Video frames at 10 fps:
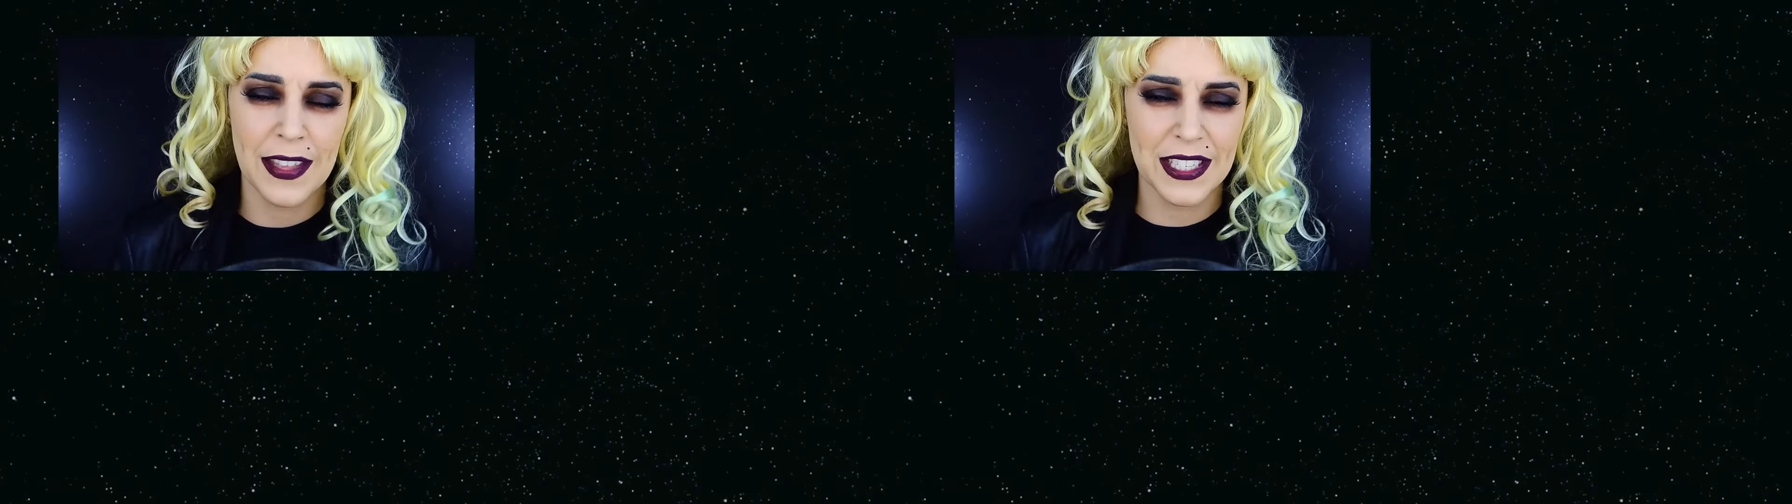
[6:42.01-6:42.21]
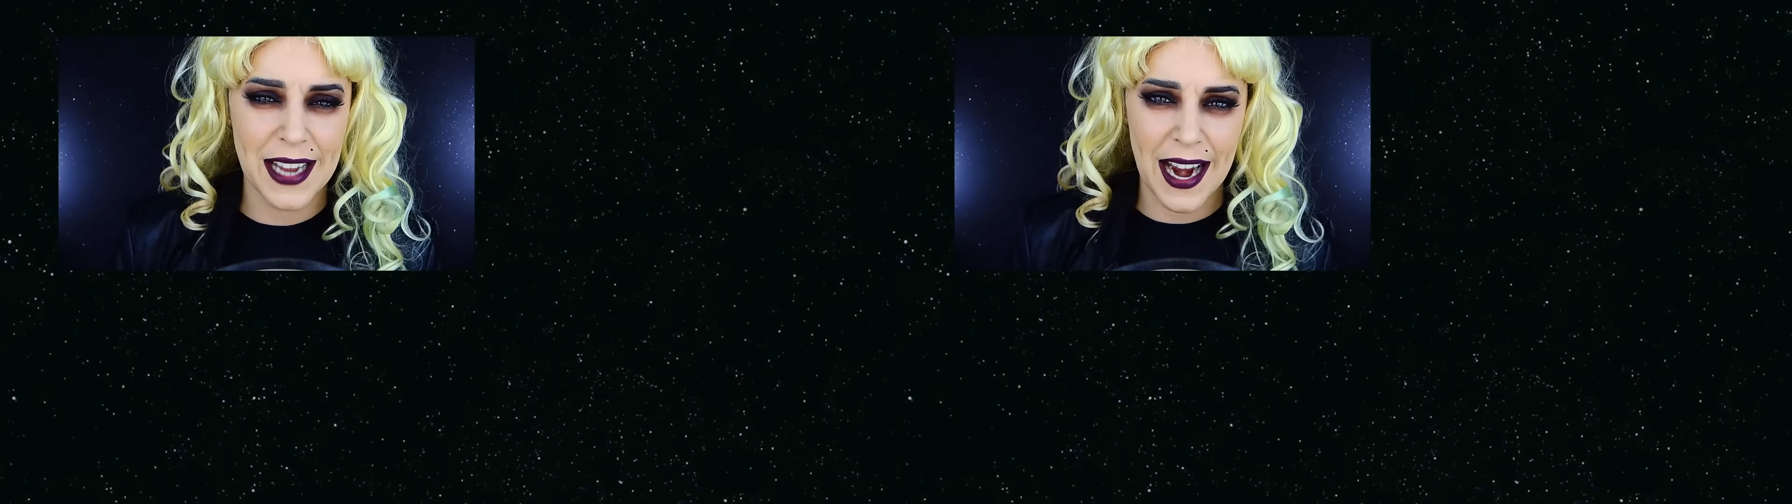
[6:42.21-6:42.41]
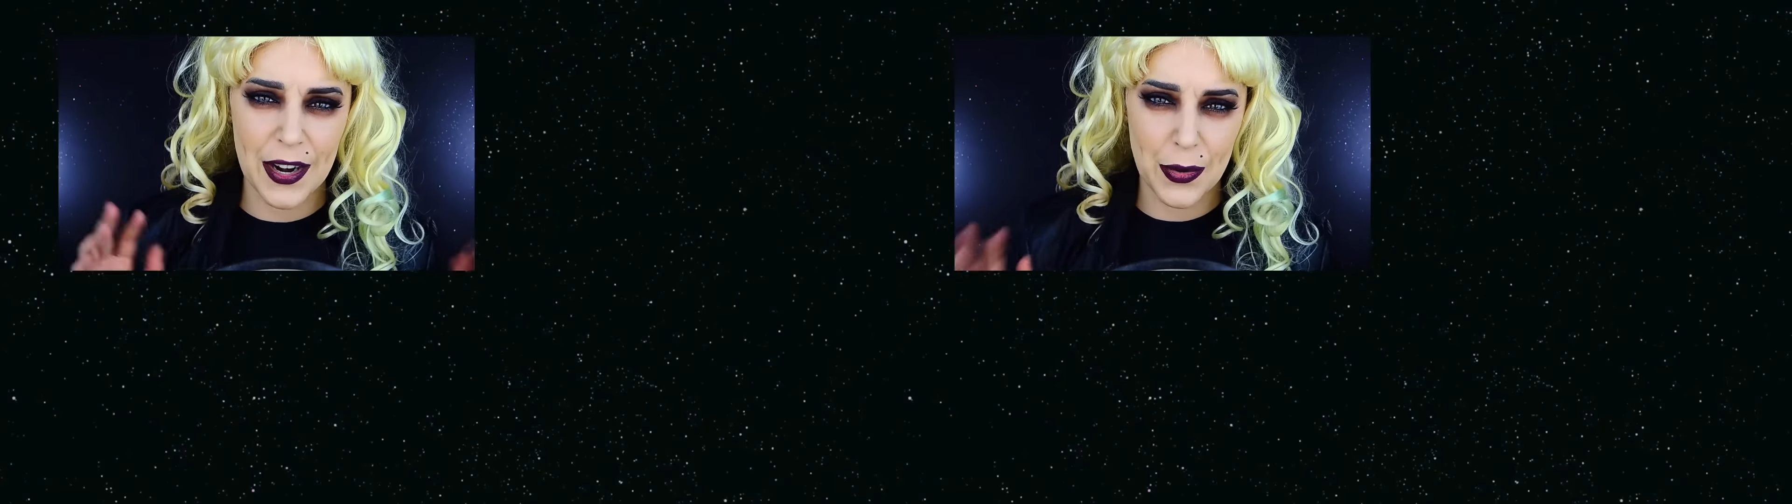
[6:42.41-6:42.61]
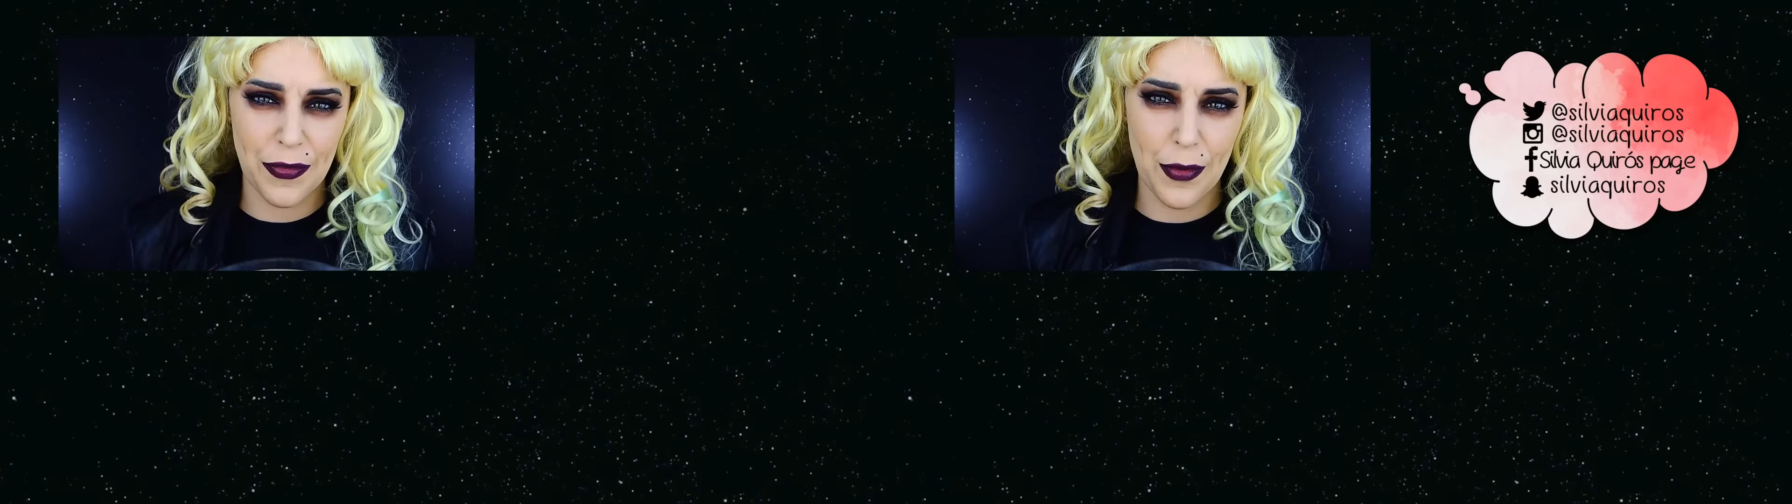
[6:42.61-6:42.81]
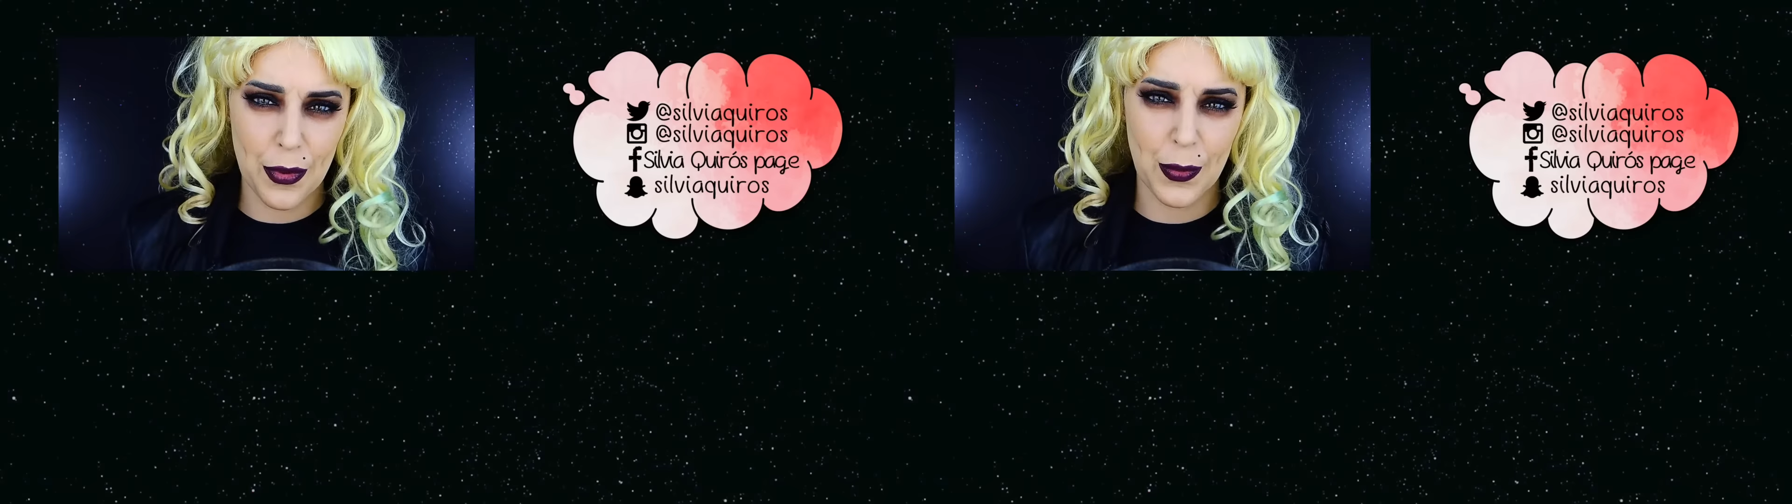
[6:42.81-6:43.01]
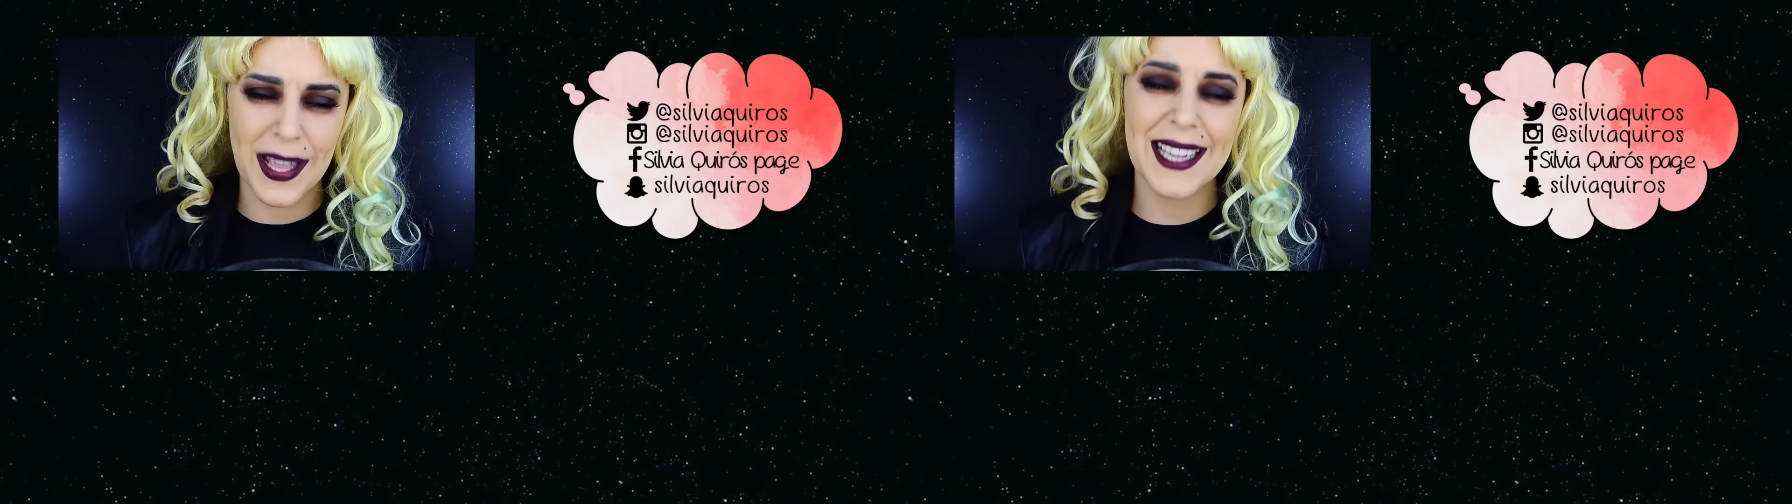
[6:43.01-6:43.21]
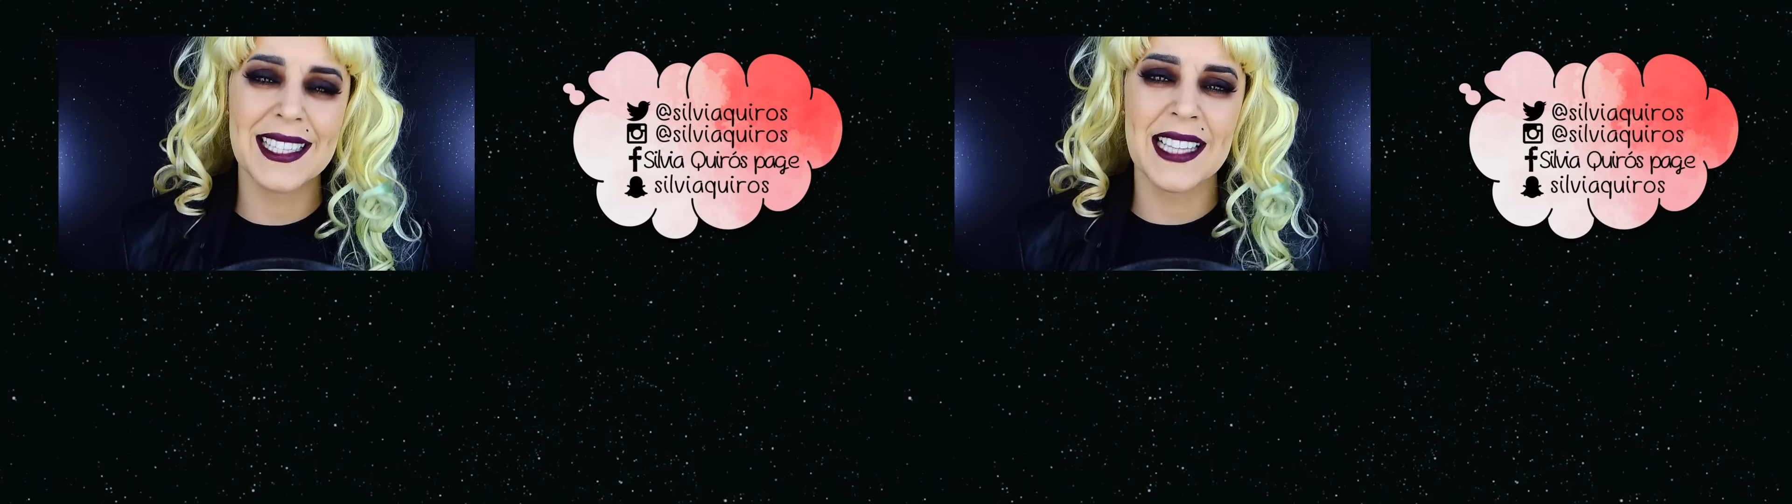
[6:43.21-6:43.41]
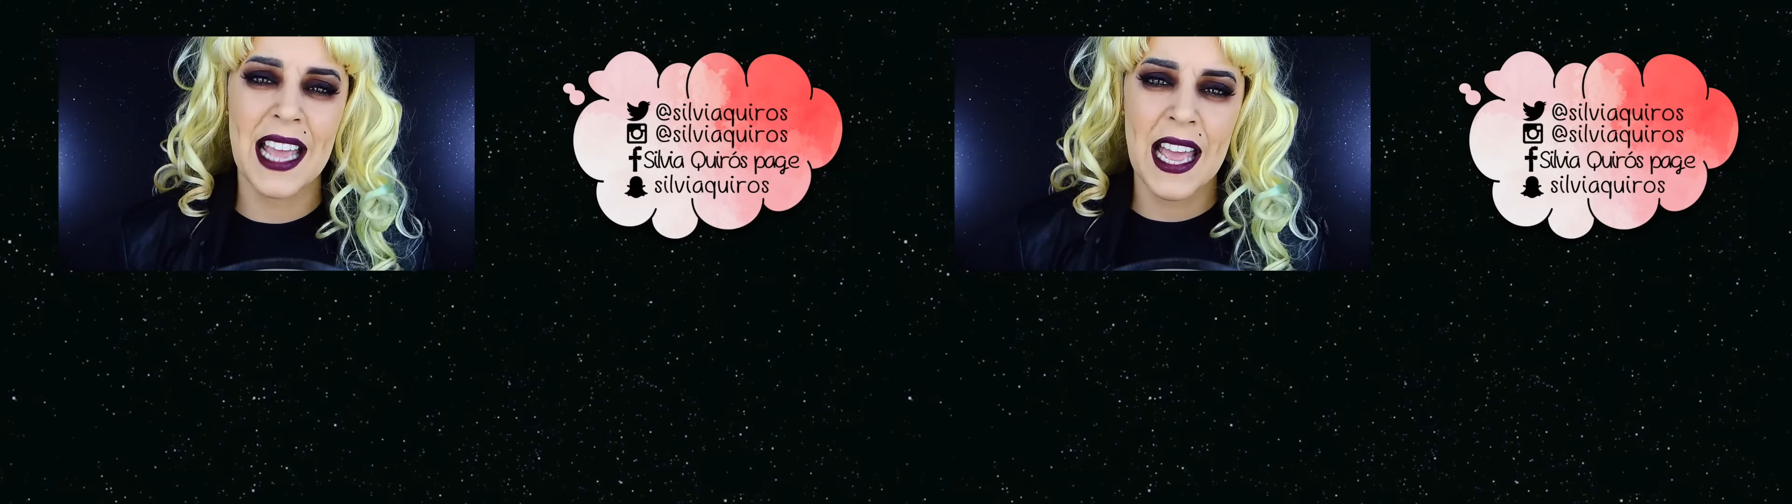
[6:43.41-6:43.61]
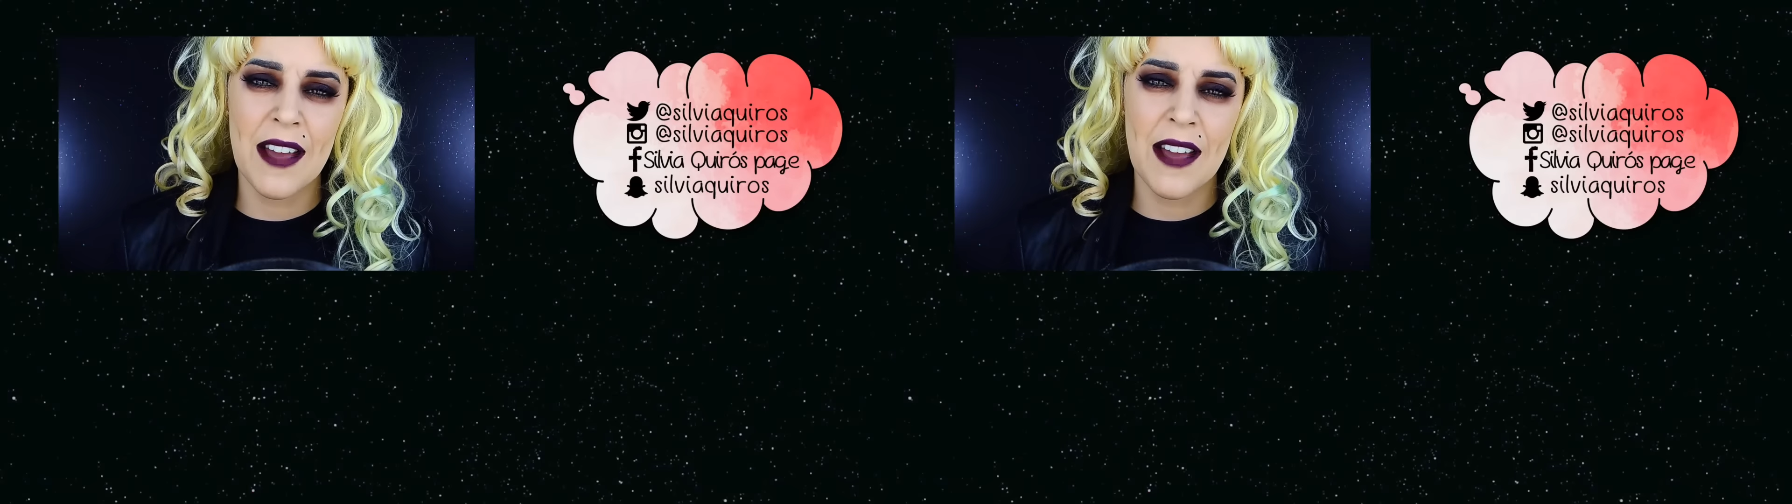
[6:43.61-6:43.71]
entire 4 weeks.